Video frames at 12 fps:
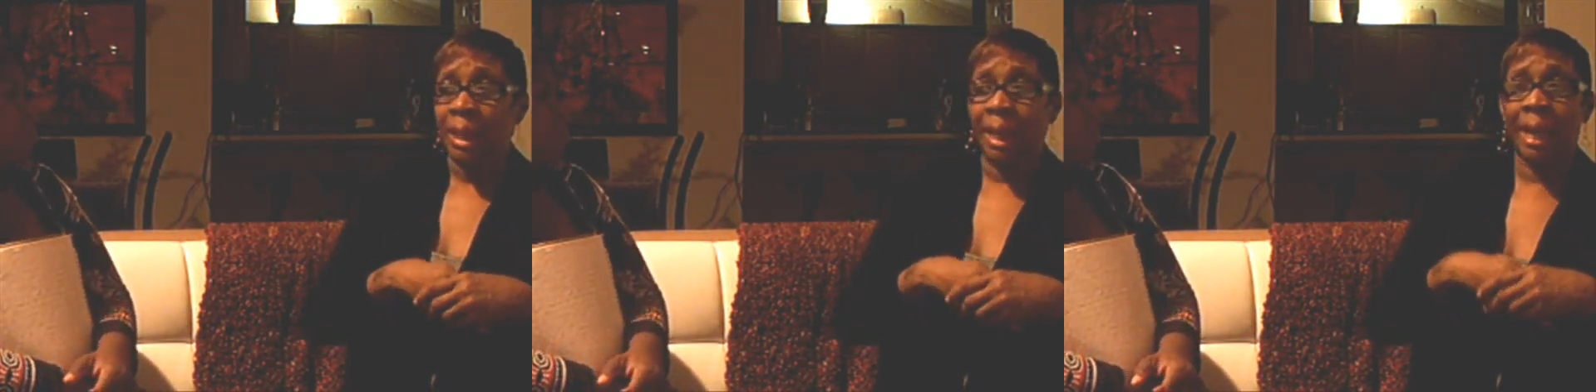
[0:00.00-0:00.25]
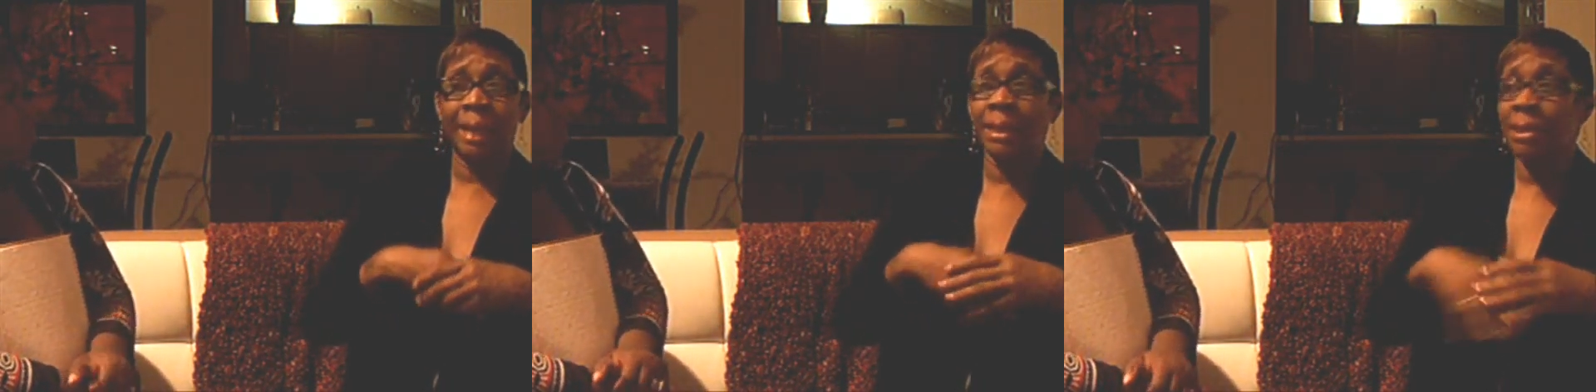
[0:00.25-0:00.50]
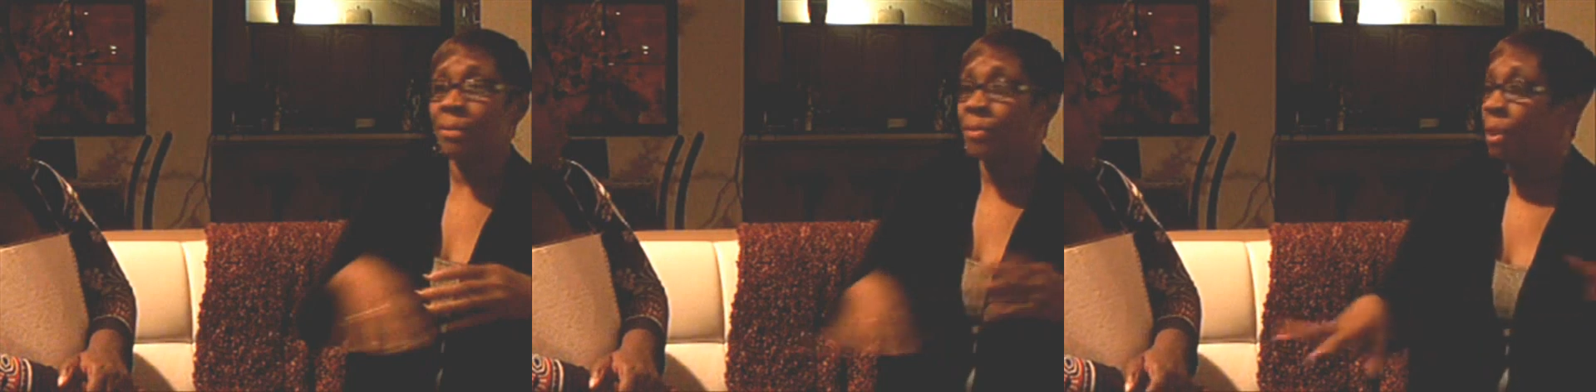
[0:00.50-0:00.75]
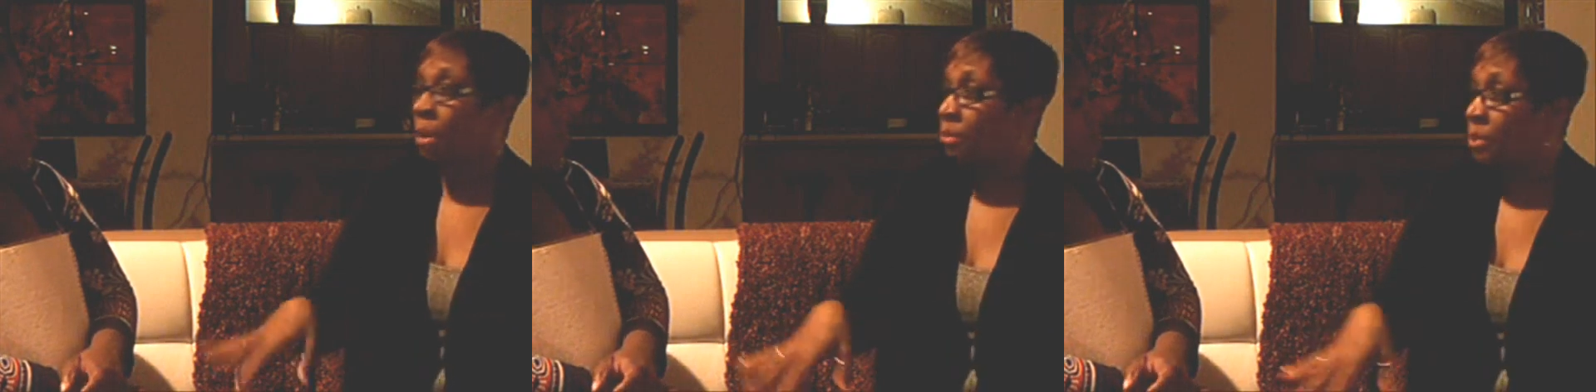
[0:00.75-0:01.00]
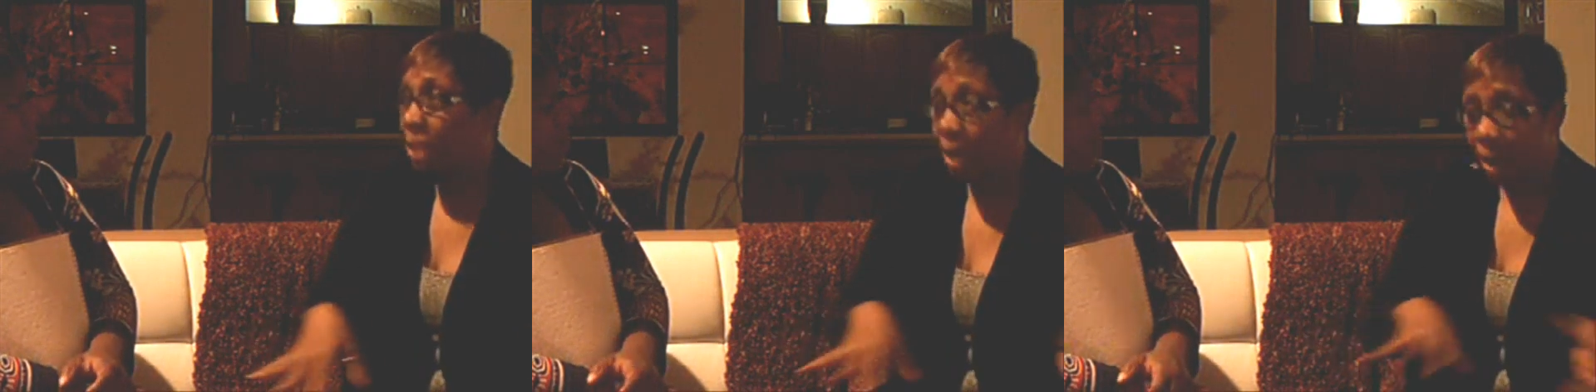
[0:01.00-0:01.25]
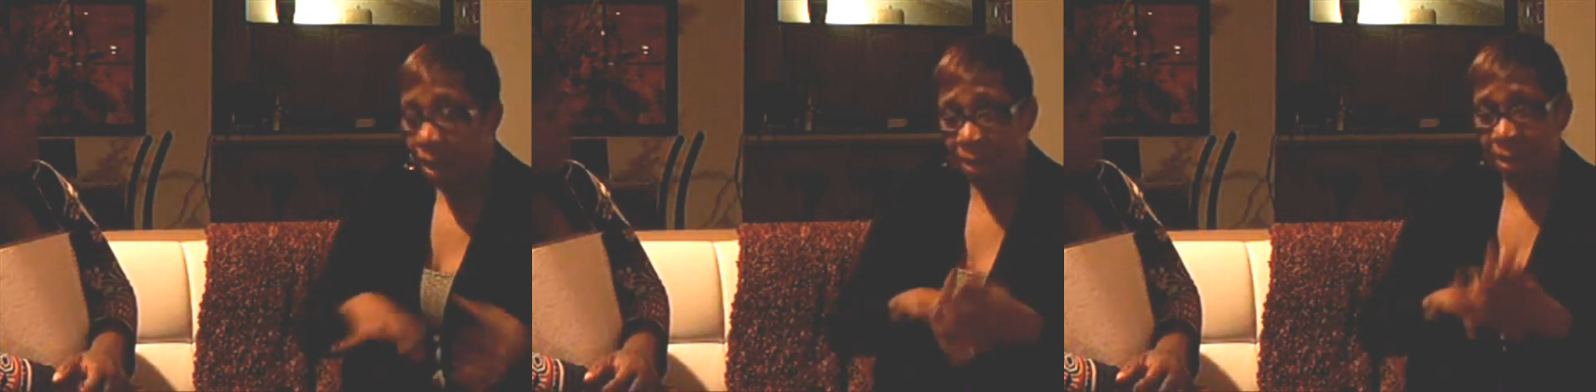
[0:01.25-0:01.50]
And I didn't even know I was
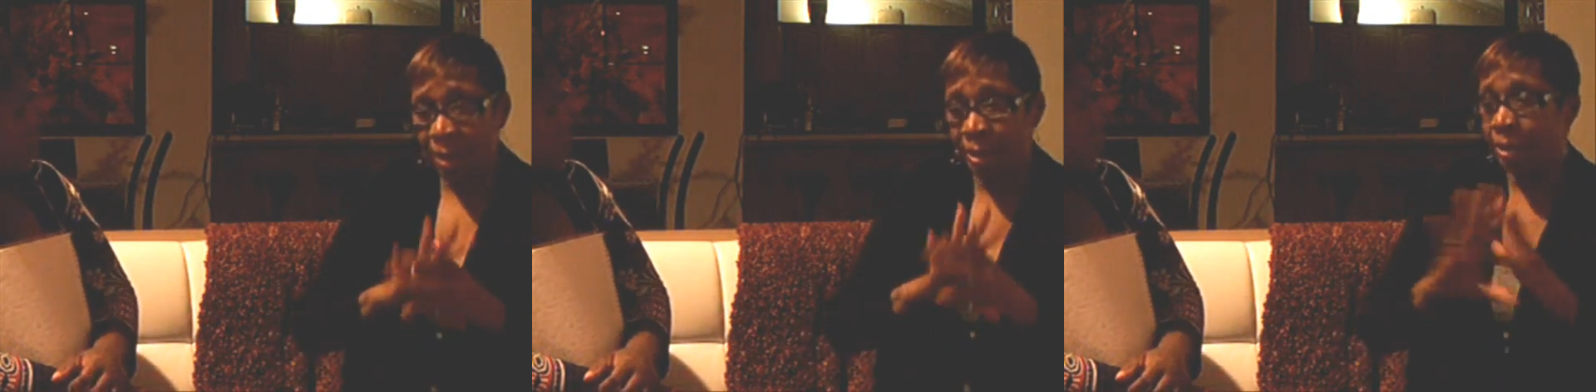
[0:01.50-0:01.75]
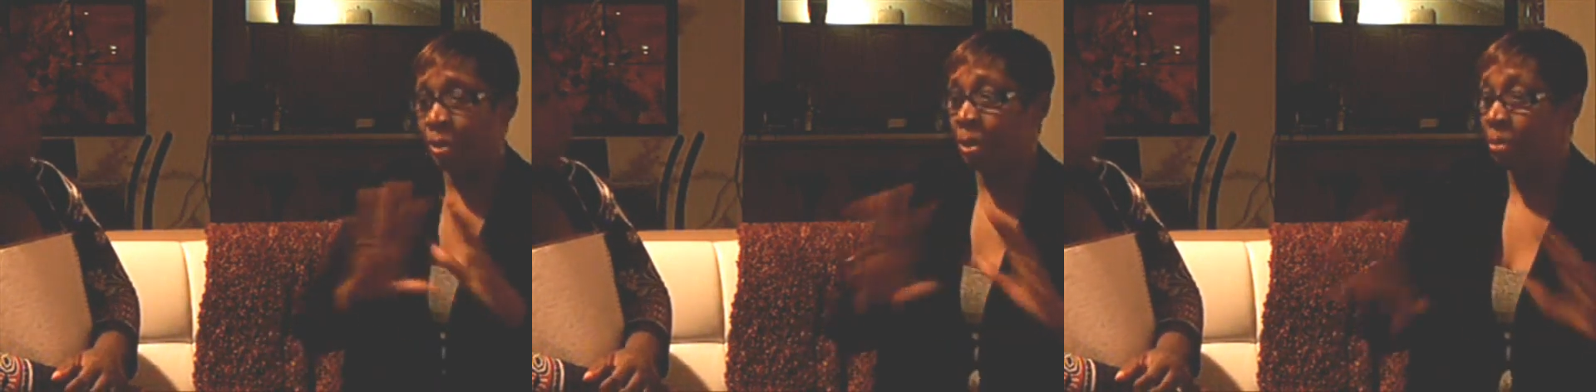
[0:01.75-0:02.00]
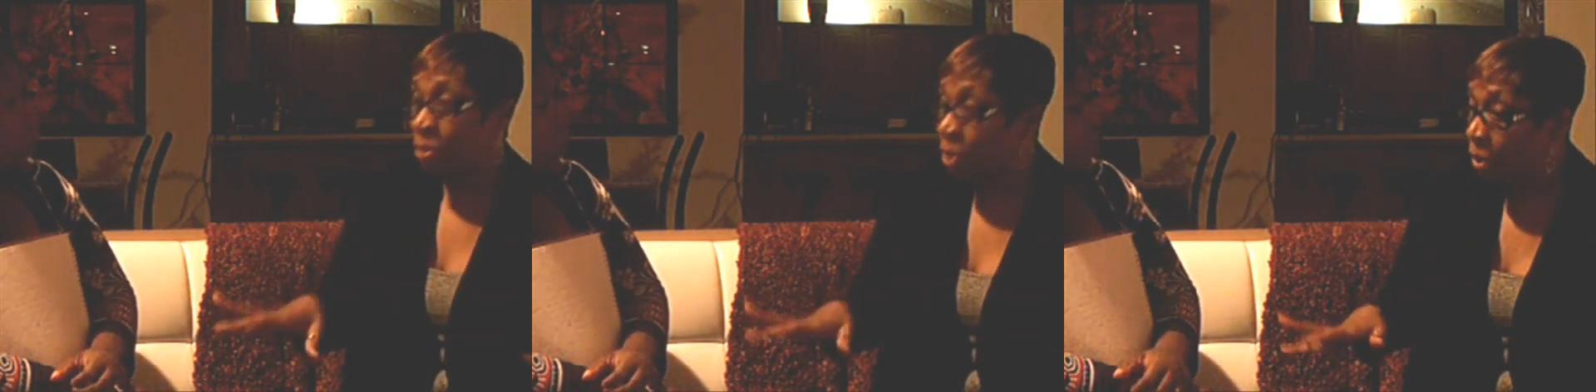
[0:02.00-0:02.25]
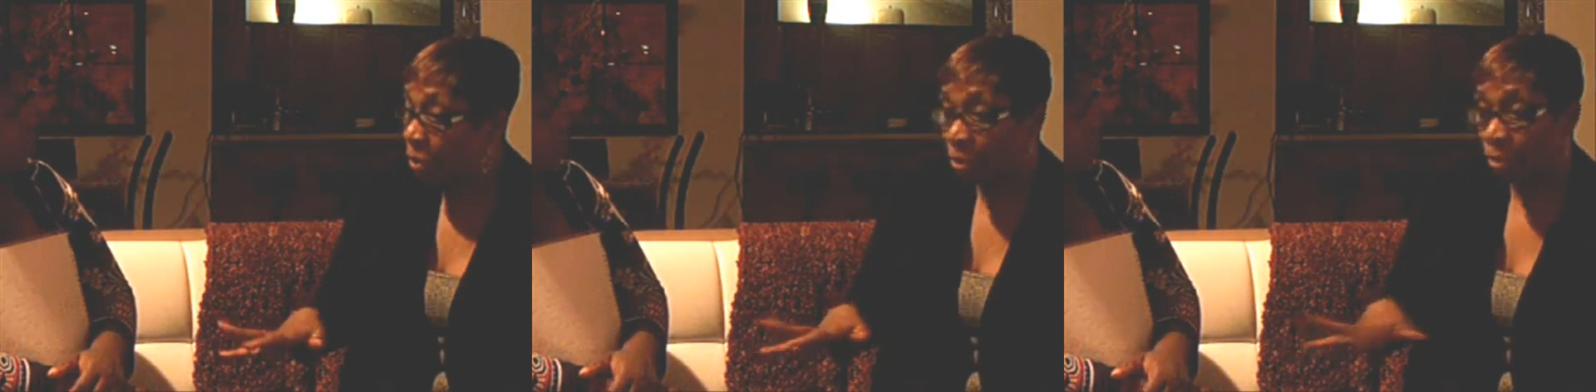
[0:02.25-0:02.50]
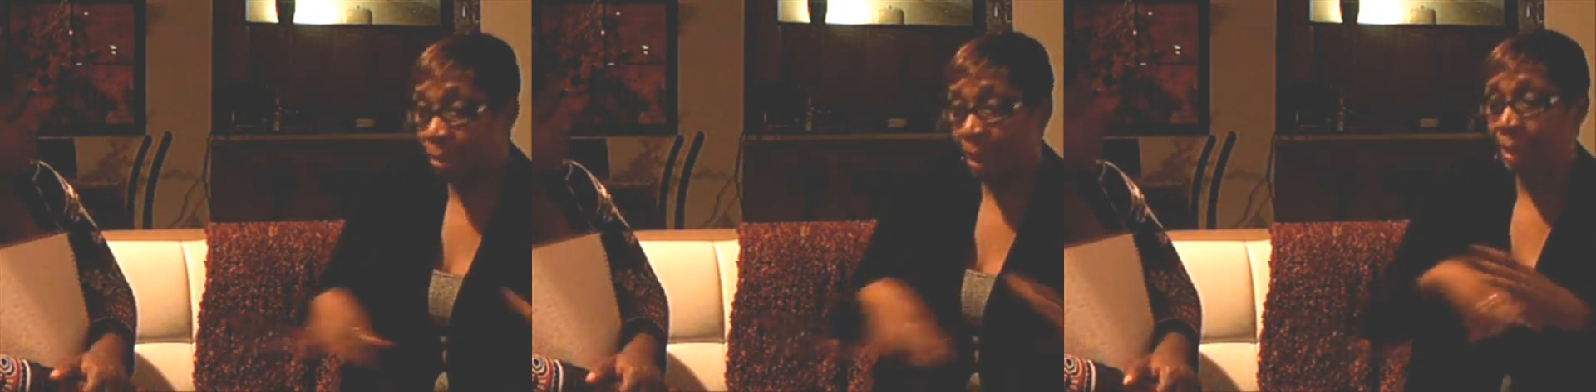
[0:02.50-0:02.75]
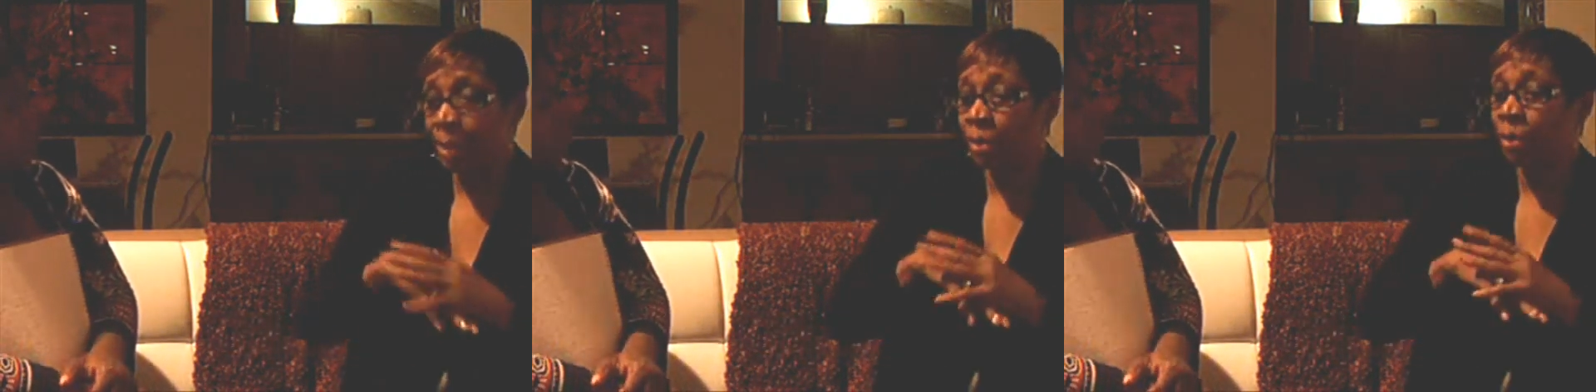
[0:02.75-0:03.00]
cut. I didn't know I was hurt.
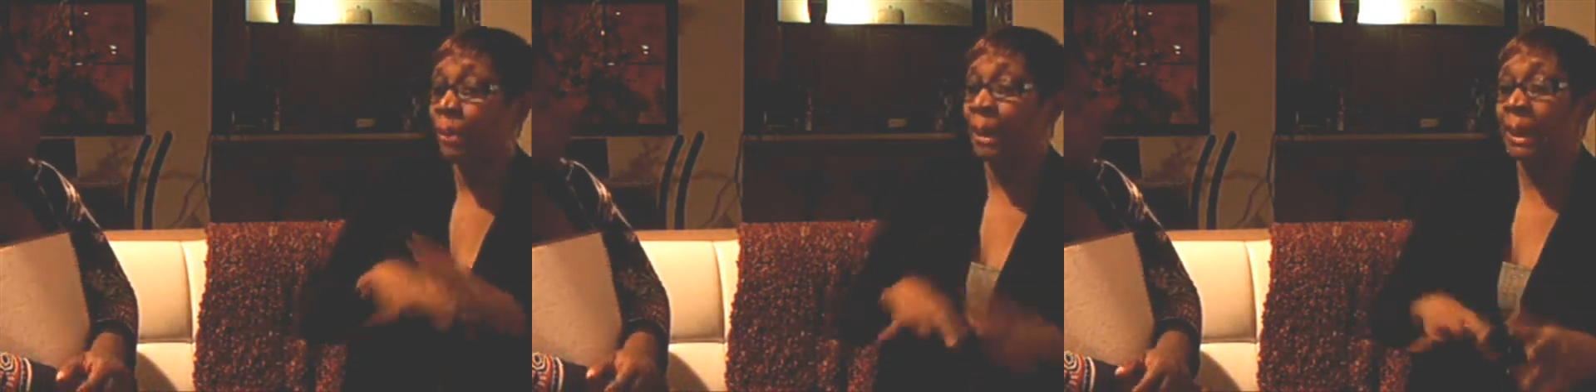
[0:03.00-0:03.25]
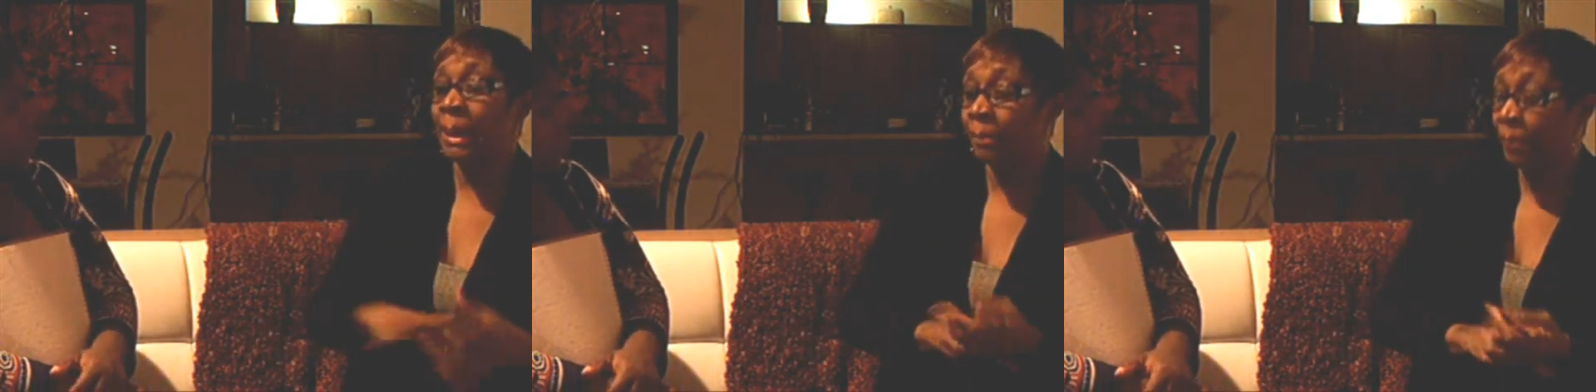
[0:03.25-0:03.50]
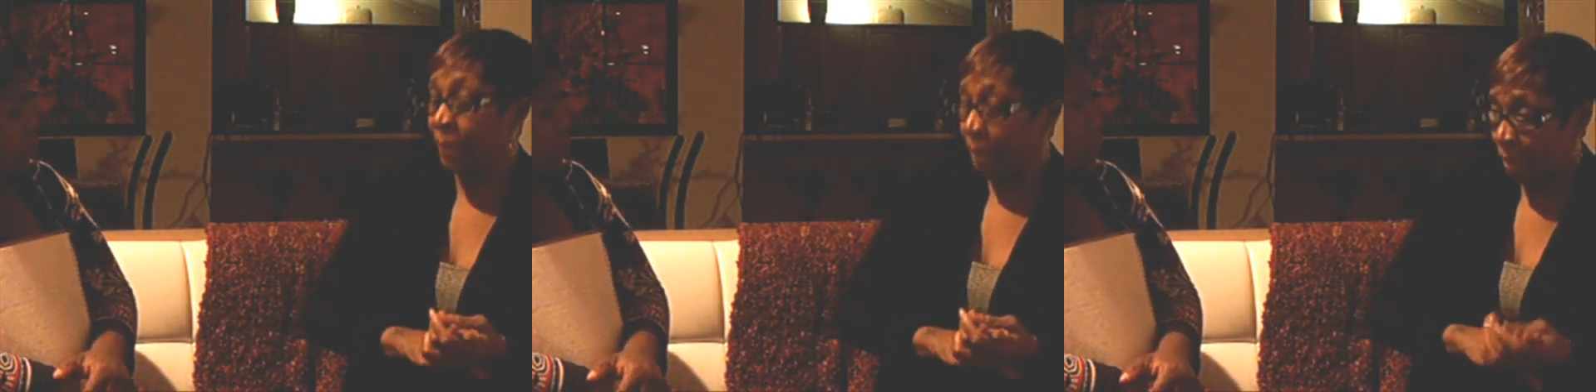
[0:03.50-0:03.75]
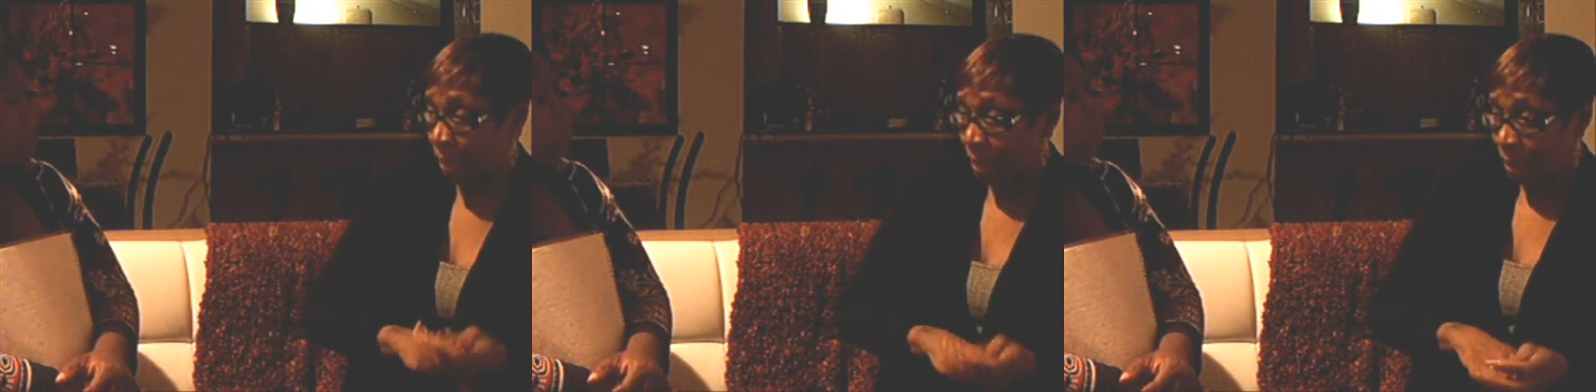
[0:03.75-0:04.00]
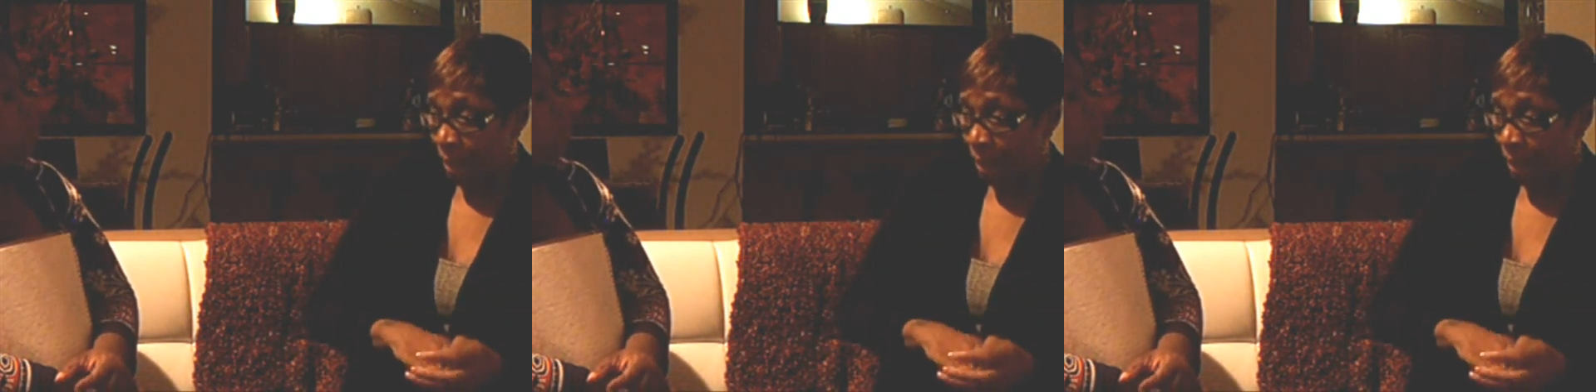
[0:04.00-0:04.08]
I didn't know anything.